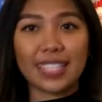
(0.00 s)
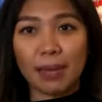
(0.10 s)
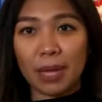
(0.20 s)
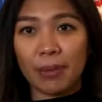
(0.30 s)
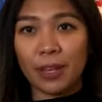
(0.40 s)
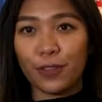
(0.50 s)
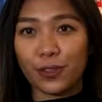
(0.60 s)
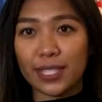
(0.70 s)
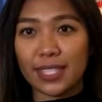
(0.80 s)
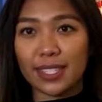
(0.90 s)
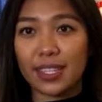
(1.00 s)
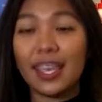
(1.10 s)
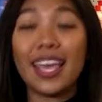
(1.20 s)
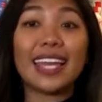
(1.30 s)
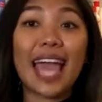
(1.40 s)
upcoming flu season
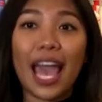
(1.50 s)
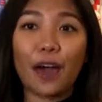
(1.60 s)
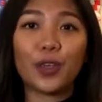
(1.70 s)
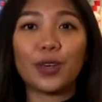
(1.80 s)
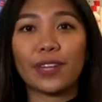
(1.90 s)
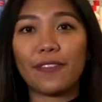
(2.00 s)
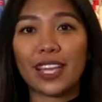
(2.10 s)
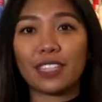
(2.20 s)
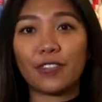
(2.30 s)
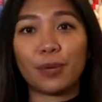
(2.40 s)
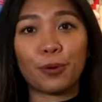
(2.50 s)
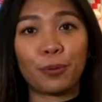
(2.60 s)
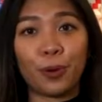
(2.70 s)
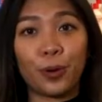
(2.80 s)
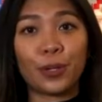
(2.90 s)
and how you can effectively
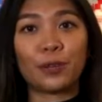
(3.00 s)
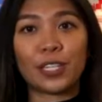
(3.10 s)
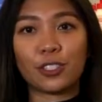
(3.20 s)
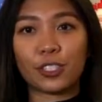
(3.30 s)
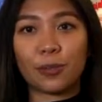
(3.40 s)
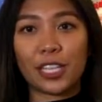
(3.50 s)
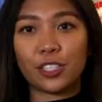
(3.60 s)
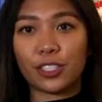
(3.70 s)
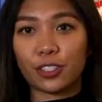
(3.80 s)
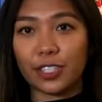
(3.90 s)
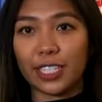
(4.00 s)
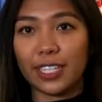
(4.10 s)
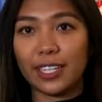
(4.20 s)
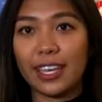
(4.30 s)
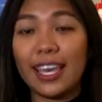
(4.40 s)
promote and register patients early.
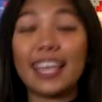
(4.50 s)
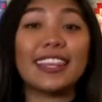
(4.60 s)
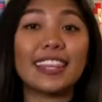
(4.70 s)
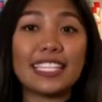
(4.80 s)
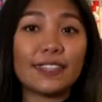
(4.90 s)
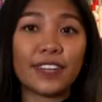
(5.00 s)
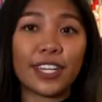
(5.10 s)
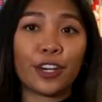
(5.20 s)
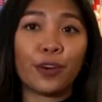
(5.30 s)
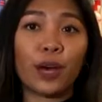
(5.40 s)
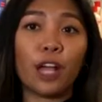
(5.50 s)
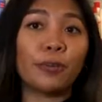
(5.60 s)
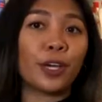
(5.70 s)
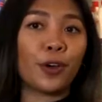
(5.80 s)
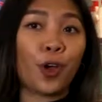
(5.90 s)
In this video, I'll be
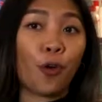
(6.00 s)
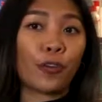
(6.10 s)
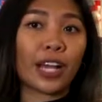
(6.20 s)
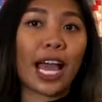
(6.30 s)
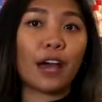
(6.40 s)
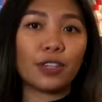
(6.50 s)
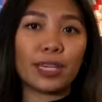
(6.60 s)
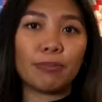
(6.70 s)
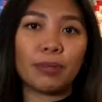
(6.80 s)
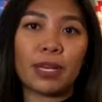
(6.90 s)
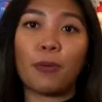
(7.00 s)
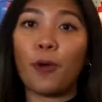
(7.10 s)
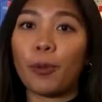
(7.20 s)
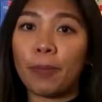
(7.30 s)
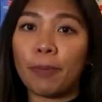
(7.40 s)
going over how to implement
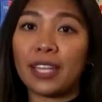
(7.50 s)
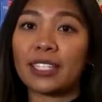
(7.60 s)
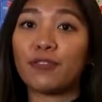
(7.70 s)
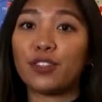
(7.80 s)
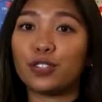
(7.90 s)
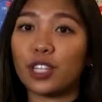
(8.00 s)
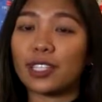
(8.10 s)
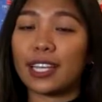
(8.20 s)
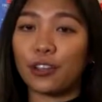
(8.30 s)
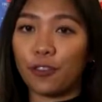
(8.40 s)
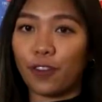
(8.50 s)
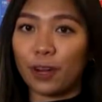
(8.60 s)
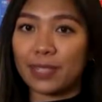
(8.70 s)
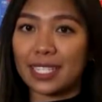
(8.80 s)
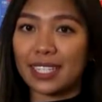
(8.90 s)
appointment-based flu shots at your
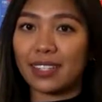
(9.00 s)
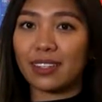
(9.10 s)
pharmacy.